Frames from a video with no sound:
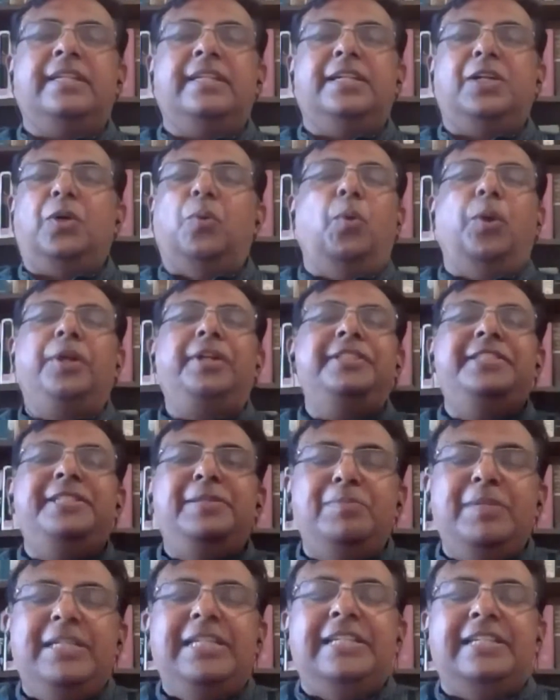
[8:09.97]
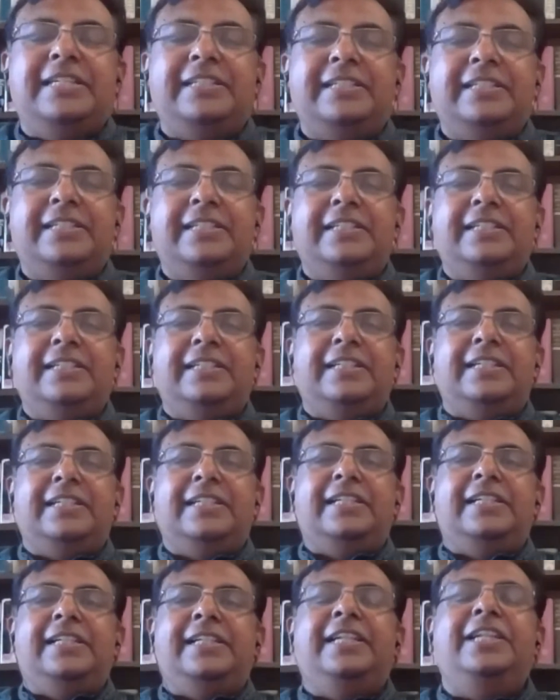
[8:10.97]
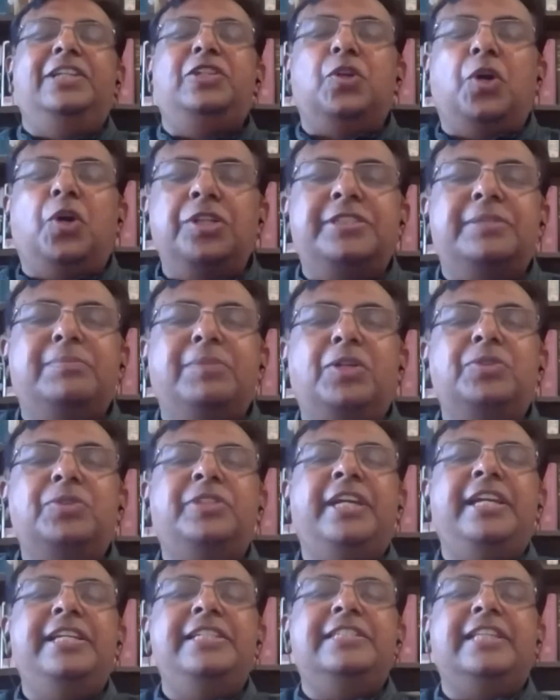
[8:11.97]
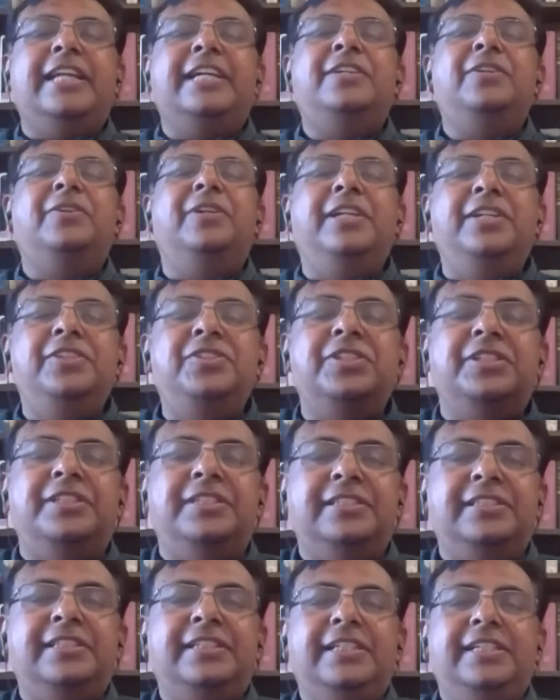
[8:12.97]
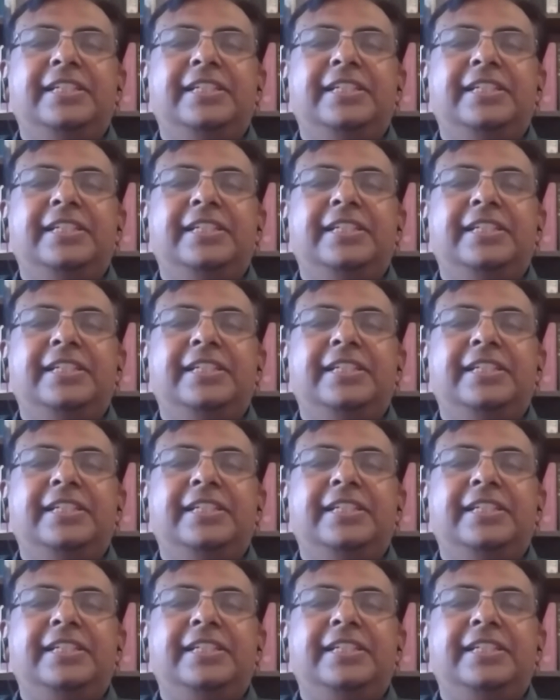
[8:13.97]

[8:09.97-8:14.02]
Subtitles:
What does he mean? He talks about things like religion.